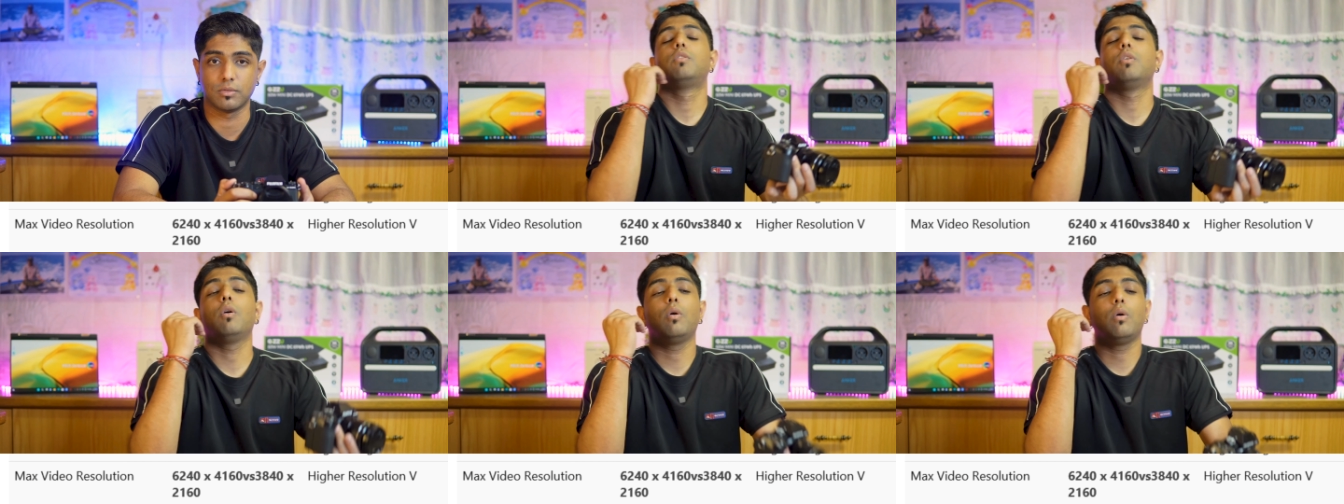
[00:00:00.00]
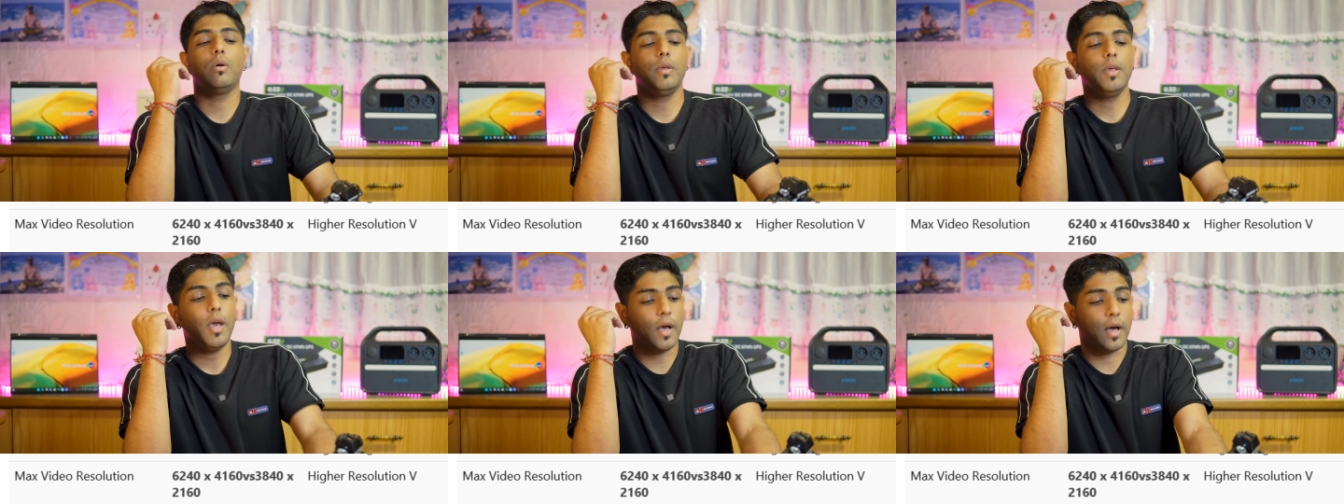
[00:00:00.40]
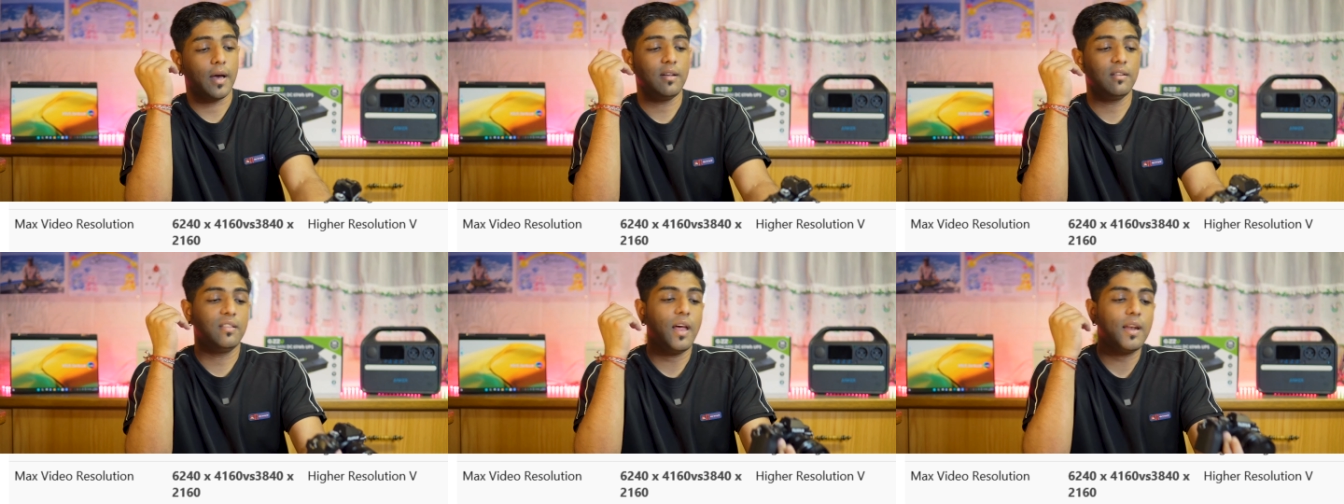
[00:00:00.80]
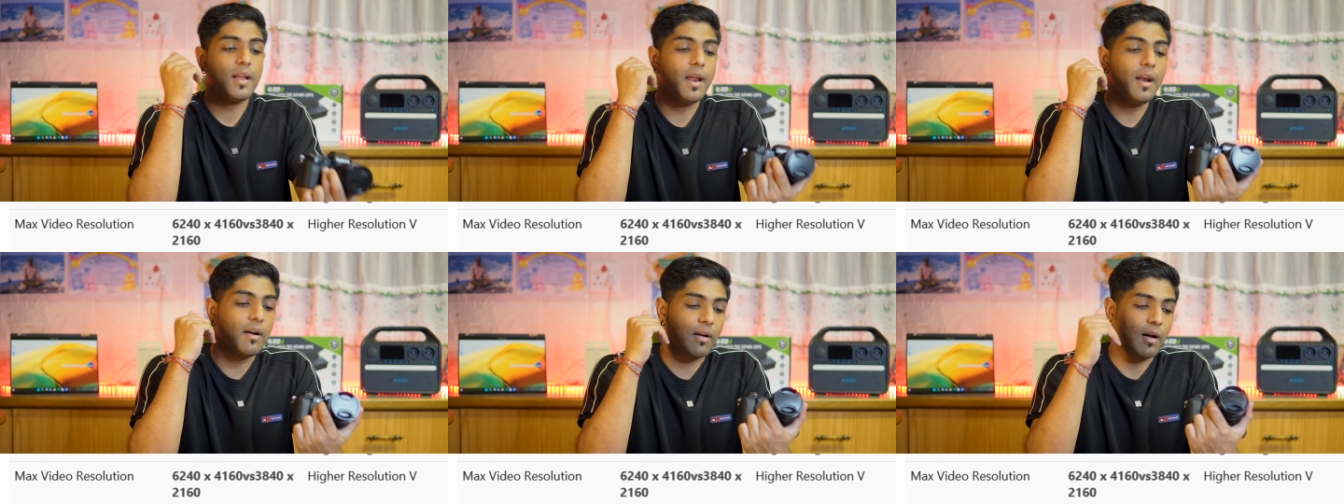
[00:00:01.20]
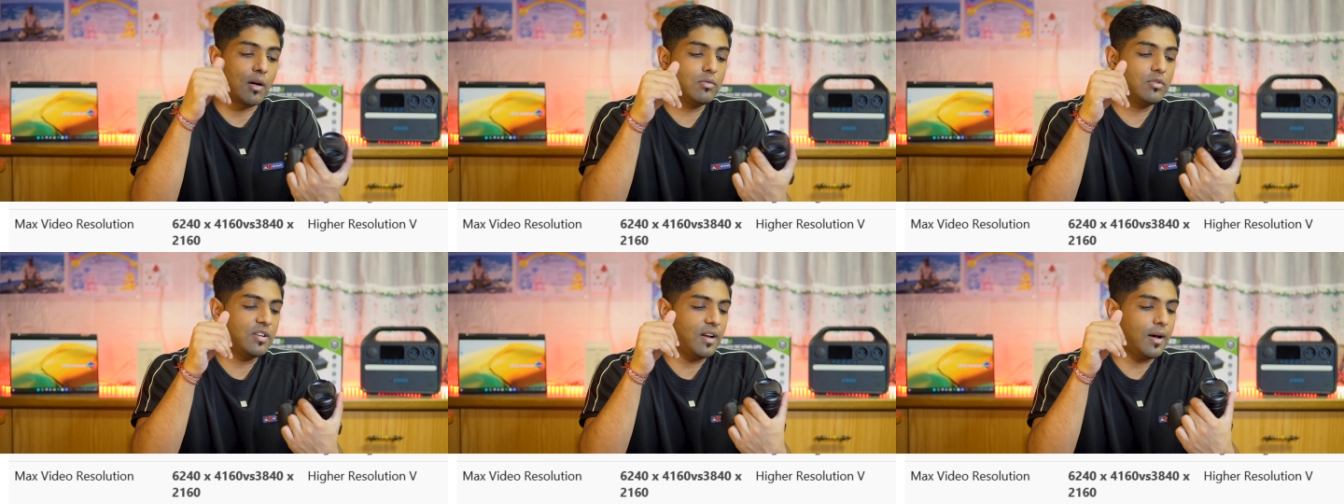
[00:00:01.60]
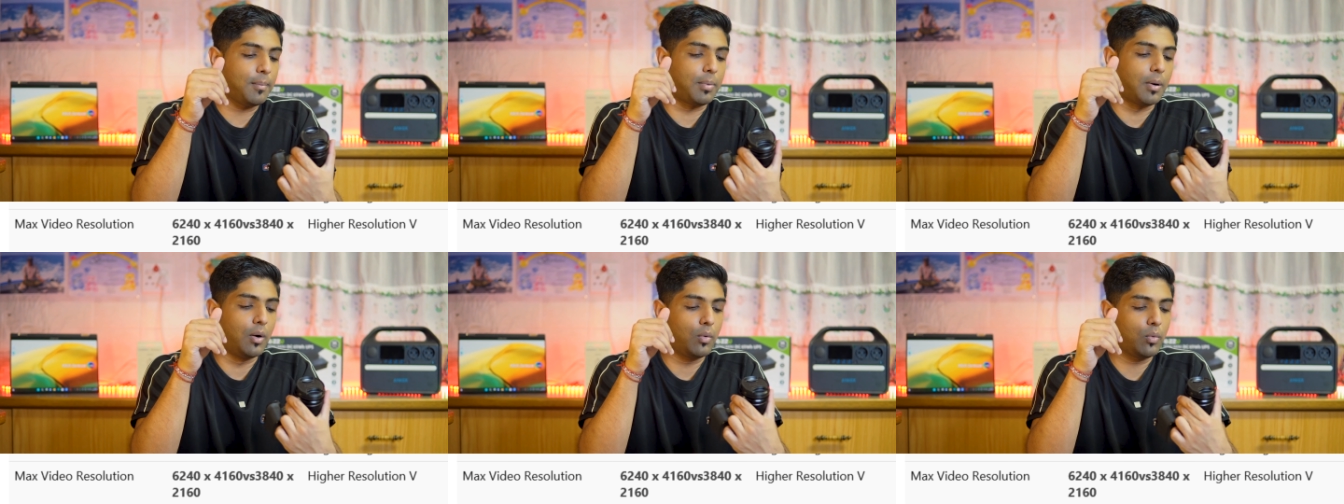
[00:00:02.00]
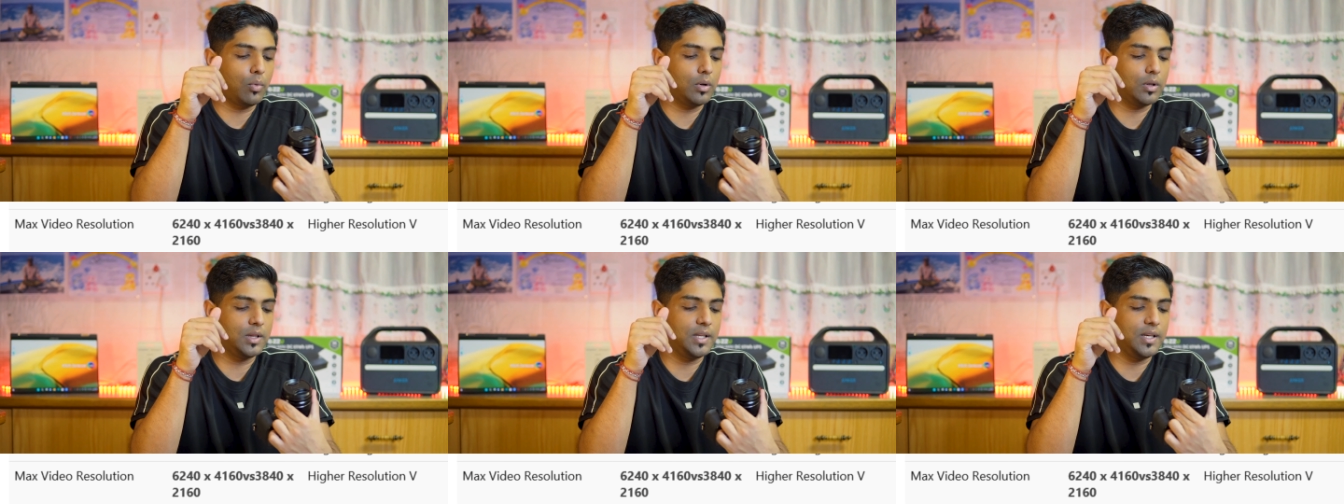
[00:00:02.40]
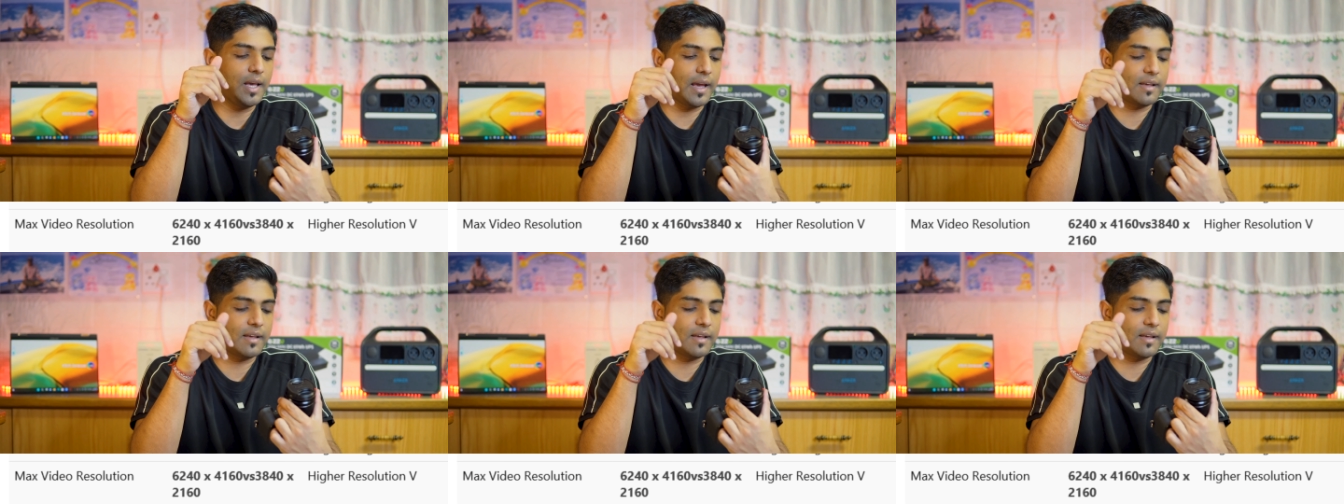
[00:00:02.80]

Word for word: So yeah guys, that kind of rounds it up with the